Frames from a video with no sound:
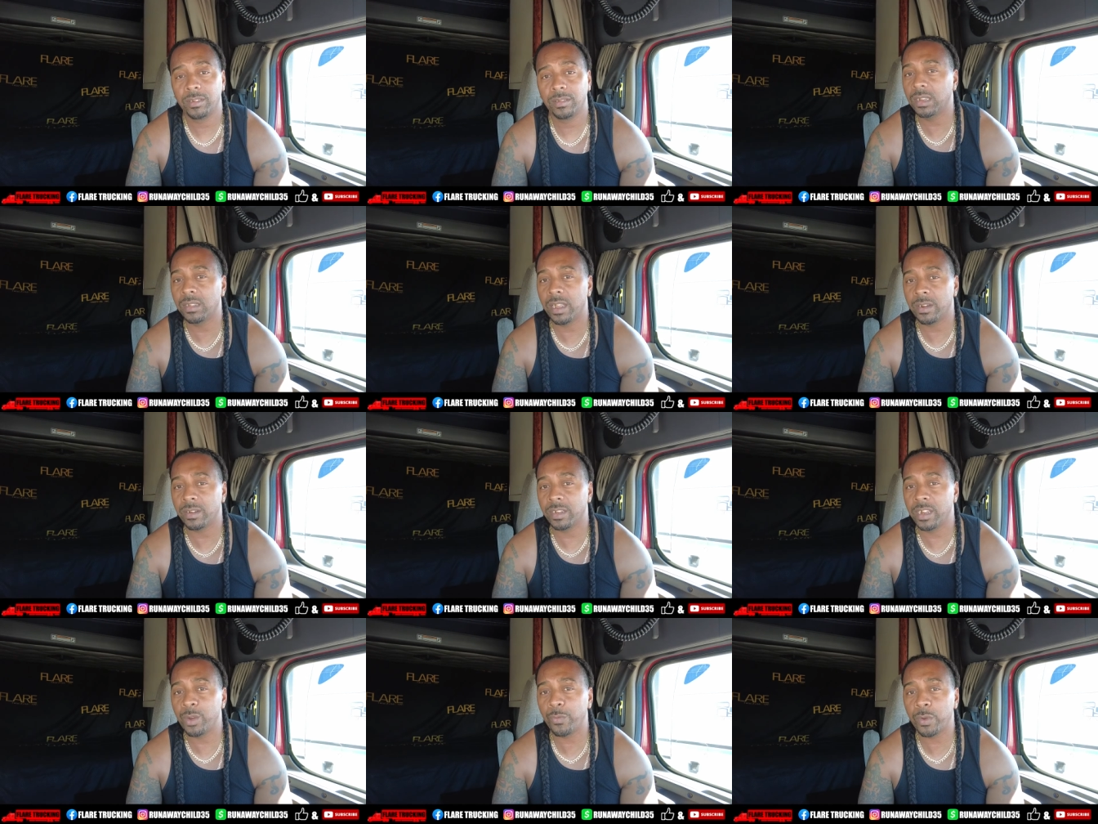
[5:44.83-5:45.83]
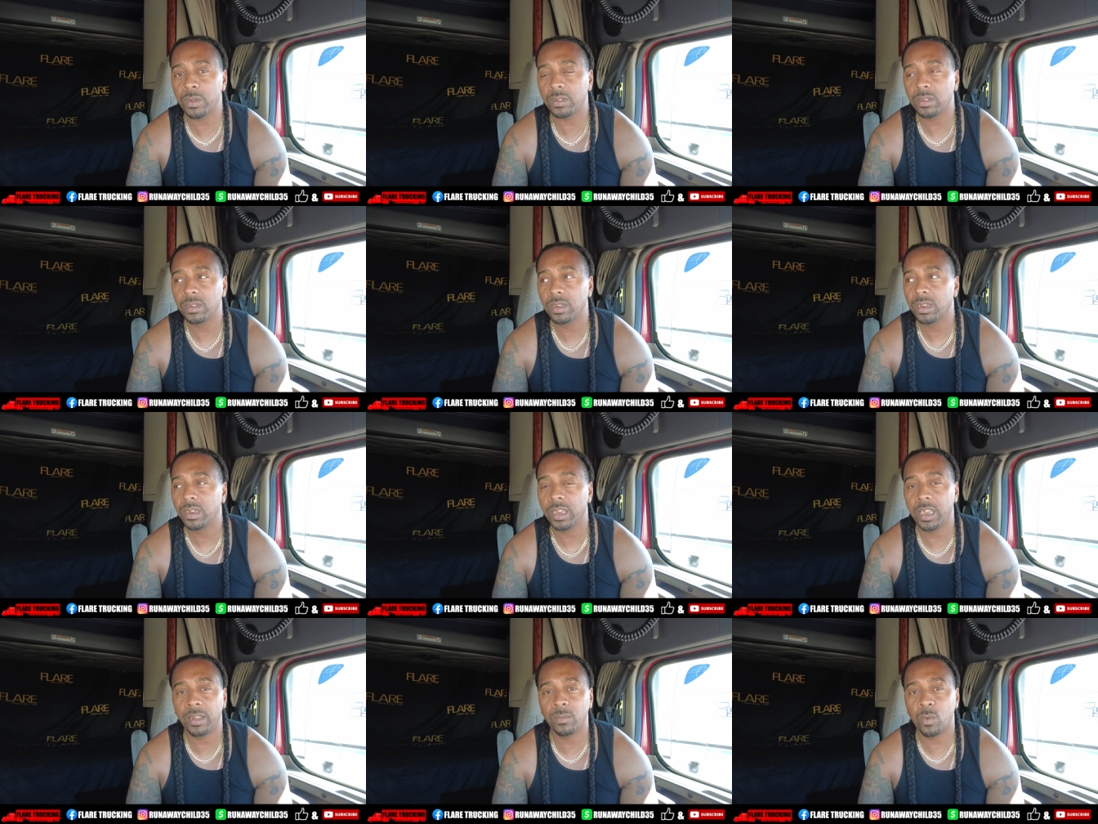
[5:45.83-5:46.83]
Is there a difference
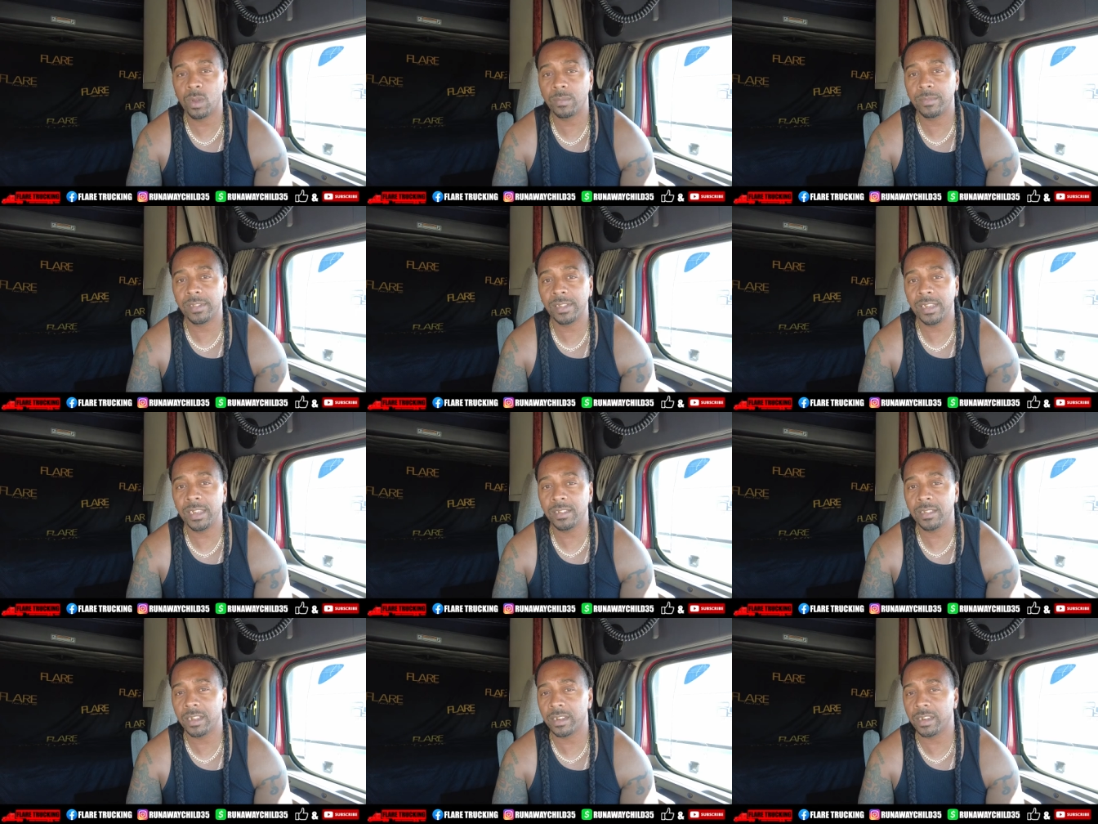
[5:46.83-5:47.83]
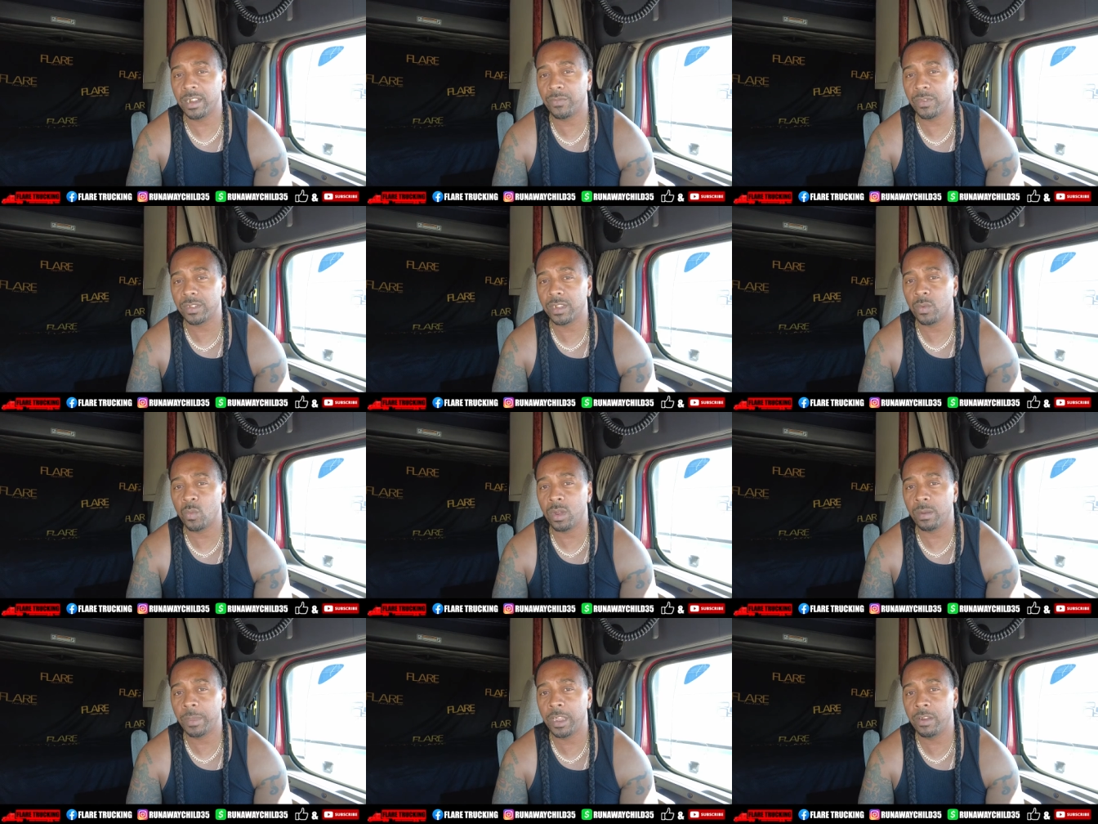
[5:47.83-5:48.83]
in what I'm seeing? Is there a difference in
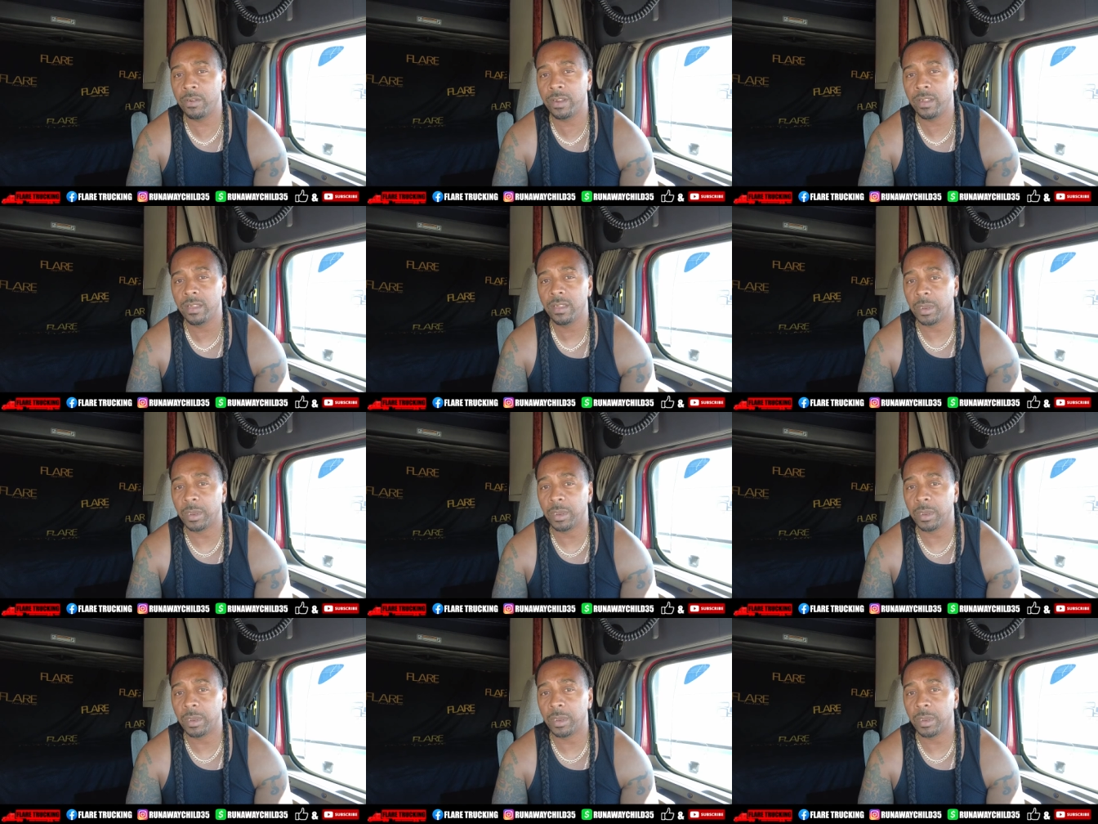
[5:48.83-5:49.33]
what I'm hearing?